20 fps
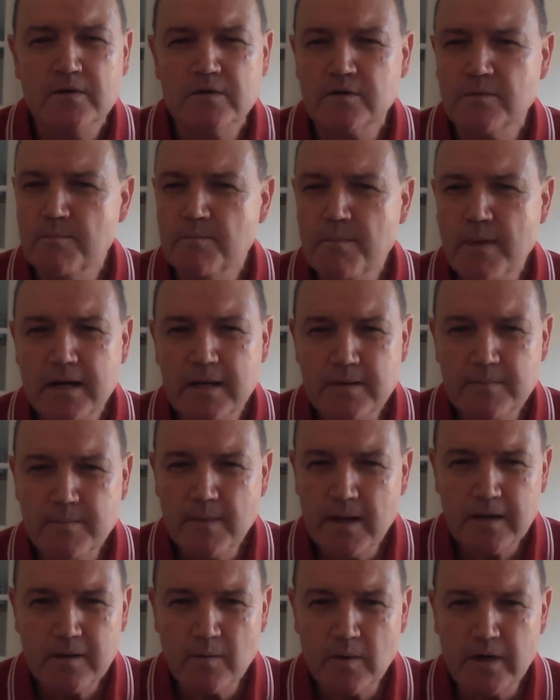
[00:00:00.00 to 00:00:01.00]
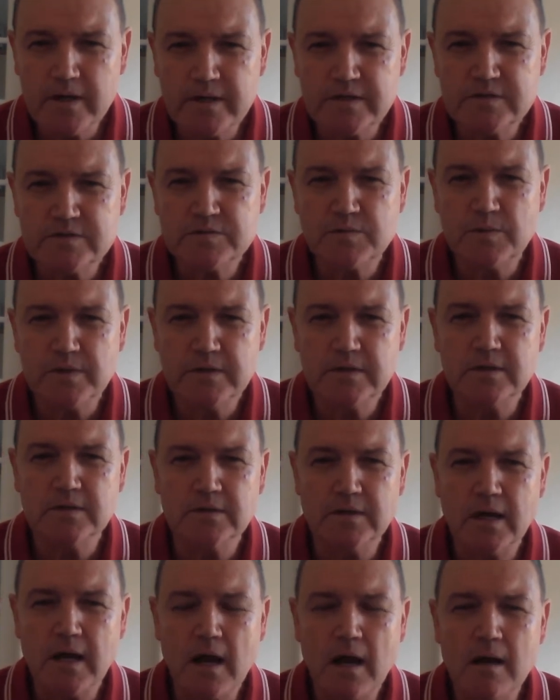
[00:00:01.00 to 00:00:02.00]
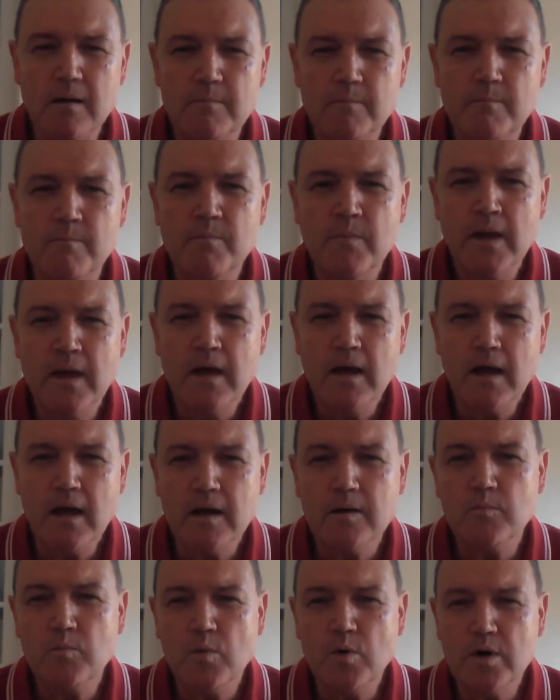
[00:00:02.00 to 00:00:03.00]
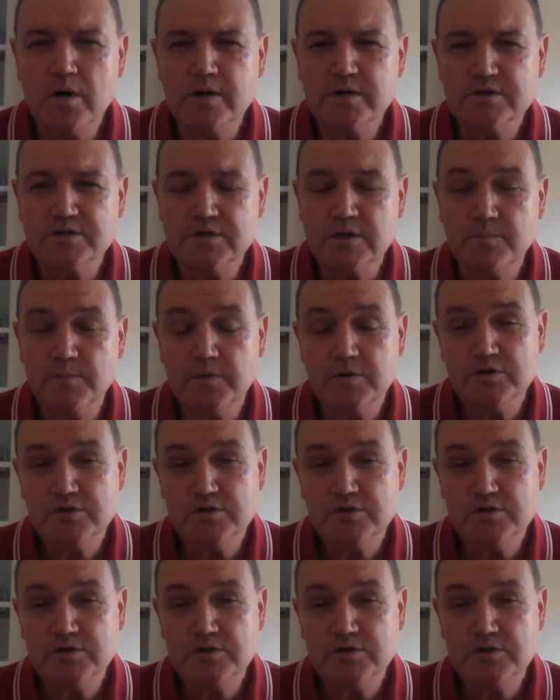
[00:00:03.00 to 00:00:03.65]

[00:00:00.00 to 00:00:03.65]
There are many, many ways we can come and worship.